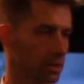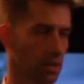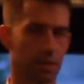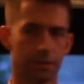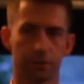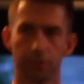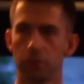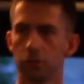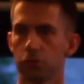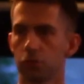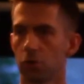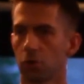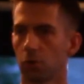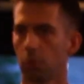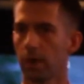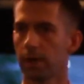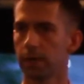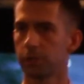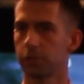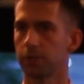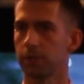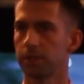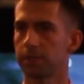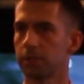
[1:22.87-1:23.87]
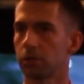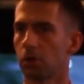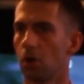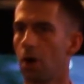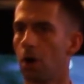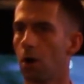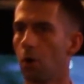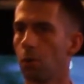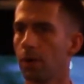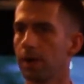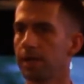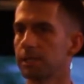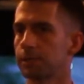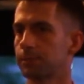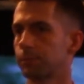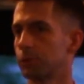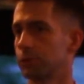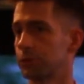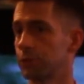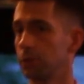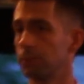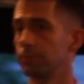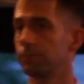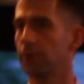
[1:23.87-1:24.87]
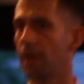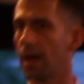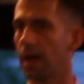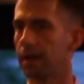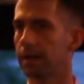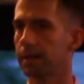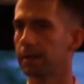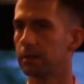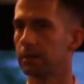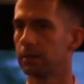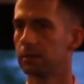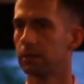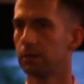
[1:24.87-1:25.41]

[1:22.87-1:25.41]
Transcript: constitutional questions? They're always presumed valid.